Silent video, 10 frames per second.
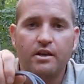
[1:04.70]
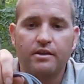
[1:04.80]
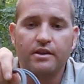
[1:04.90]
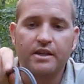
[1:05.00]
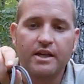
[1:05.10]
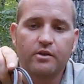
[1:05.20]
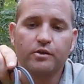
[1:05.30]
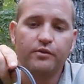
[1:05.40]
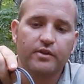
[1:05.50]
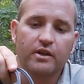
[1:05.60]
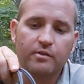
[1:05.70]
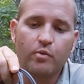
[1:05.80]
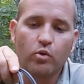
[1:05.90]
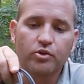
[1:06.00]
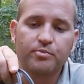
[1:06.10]
The kettle, you've got the
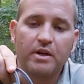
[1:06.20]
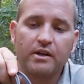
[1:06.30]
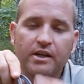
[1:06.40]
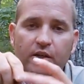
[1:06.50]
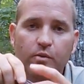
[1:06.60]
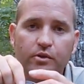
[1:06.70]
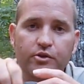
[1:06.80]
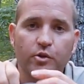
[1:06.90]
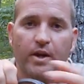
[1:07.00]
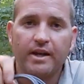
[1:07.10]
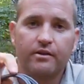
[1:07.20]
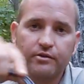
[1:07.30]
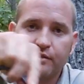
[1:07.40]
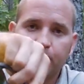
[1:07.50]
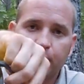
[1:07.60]
pour spout here with your two
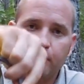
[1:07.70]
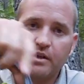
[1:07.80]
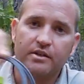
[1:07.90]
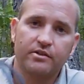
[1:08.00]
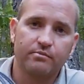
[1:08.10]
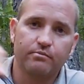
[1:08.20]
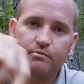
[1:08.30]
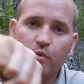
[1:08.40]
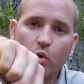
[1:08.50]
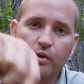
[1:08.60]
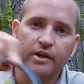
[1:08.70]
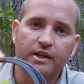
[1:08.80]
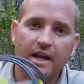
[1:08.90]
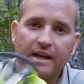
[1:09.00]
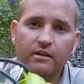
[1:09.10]
handles, makes pouring
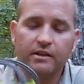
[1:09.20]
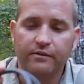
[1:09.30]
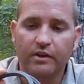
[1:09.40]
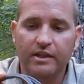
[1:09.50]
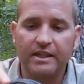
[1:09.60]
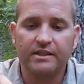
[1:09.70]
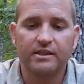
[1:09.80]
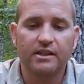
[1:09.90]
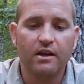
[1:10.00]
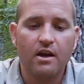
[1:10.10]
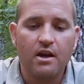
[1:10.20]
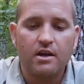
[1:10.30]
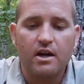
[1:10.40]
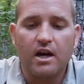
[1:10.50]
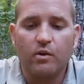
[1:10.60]
and handling very easy.
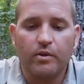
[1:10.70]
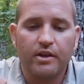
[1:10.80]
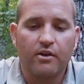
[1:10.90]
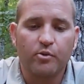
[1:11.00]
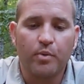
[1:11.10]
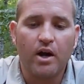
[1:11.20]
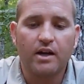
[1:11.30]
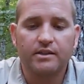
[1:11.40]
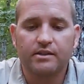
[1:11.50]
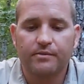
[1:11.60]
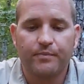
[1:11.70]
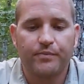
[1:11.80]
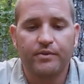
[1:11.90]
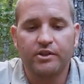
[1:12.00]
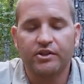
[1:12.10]
With the other pots,
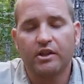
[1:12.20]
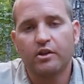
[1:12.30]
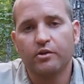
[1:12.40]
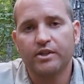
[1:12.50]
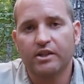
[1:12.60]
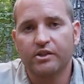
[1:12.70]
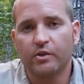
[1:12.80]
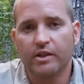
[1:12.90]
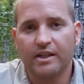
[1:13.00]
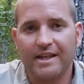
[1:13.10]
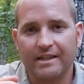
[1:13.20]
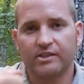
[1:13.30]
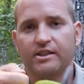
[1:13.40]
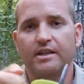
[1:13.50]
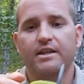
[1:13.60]
the silicone's actually going to
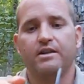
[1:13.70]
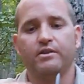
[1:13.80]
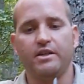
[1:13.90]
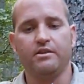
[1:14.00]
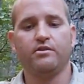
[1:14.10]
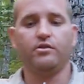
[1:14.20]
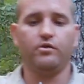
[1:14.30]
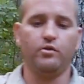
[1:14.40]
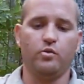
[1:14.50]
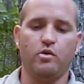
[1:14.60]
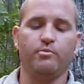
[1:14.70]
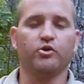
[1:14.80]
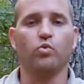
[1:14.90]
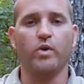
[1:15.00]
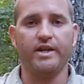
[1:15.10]
extend out into
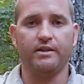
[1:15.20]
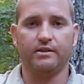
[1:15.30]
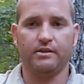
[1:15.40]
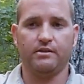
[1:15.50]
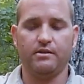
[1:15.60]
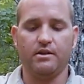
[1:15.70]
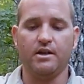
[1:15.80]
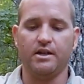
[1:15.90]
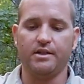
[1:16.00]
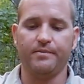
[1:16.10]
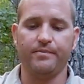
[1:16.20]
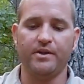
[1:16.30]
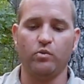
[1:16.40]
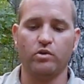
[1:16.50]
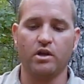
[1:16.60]
almost wings
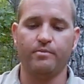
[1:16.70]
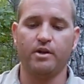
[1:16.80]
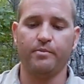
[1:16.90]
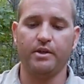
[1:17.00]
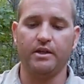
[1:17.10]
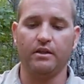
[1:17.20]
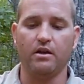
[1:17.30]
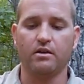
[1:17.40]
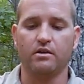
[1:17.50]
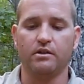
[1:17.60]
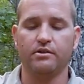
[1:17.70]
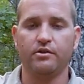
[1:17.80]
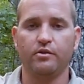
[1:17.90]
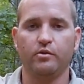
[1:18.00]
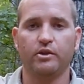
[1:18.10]
that will come up and lock
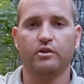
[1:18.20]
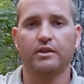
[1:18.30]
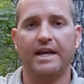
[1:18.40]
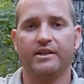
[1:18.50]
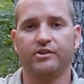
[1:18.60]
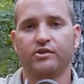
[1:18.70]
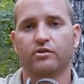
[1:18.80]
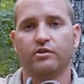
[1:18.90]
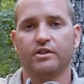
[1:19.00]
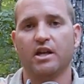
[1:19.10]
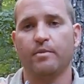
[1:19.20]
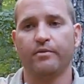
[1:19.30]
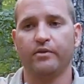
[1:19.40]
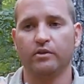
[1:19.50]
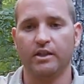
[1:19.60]
onto little latches that are on the top
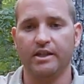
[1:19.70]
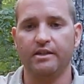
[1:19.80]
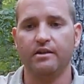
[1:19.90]
of your lid.